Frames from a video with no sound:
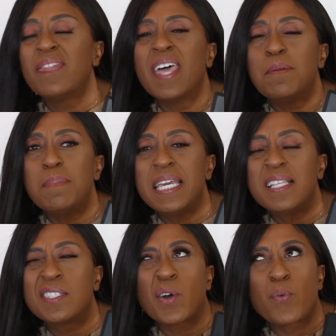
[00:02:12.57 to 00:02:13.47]
that
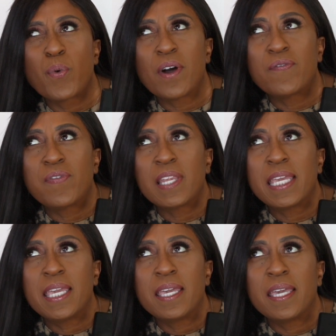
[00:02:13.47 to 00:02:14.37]
means
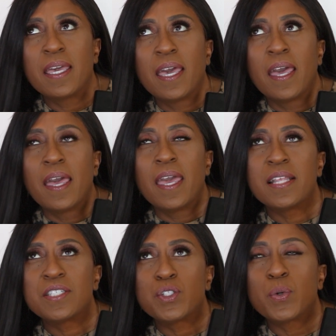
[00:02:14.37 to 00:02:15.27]
roughly,
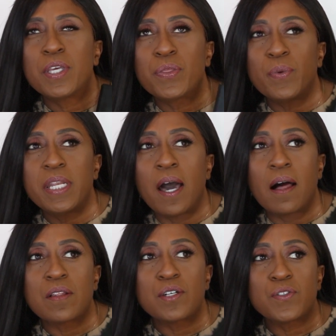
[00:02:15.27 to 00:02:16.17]
it's
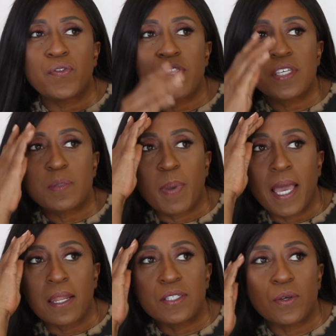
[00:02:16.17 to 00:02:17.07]
$23 for this
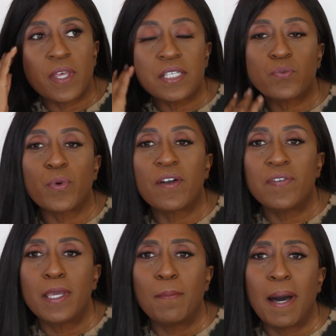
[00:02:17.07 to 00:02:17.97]
palette, so that's
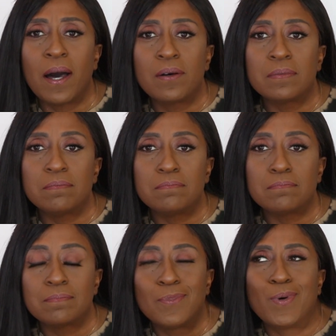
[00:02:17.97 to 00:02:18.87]
roughly about
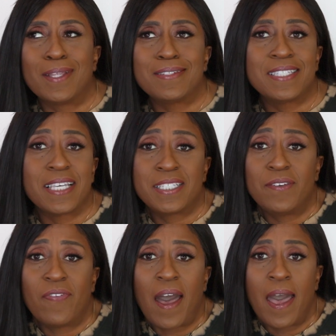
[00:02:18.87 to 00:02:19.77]

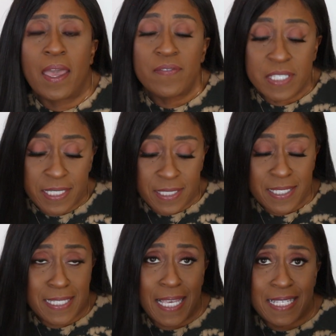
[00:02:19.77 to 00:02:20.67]
65,
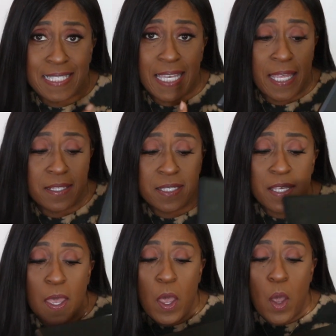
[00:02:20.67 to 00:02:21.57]
66 cents